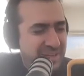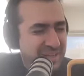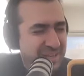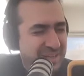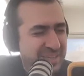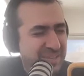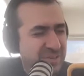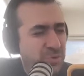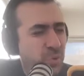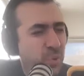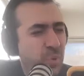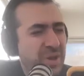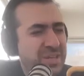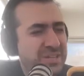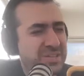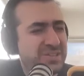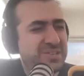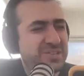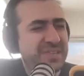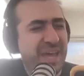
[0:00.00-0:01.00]
in
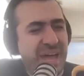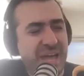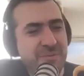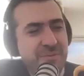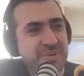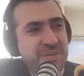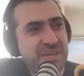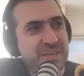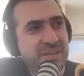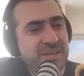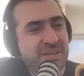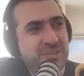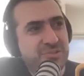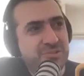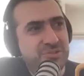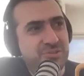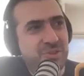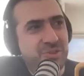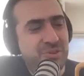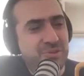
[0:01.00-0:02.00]
which time
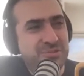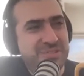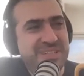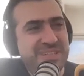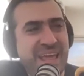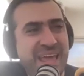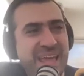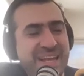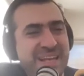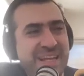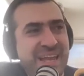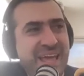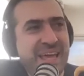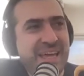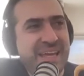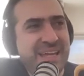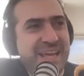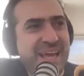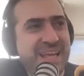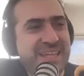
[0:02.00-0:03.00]
does
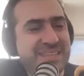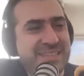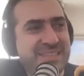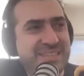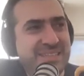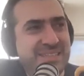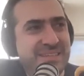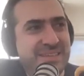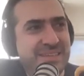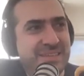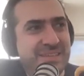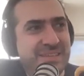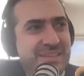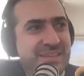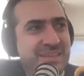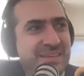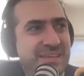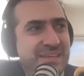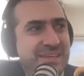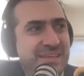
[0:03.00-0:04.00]
Langlang has
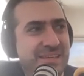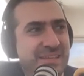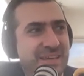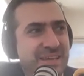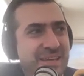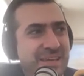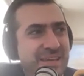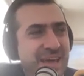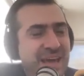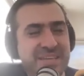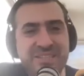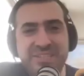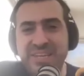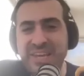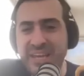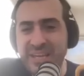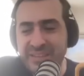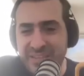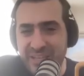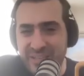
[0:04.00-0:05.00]
the
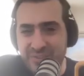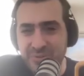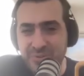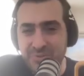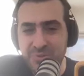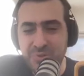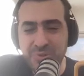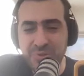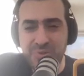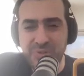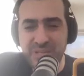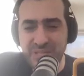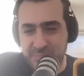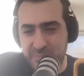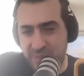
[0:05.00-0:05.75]
agenda to do this?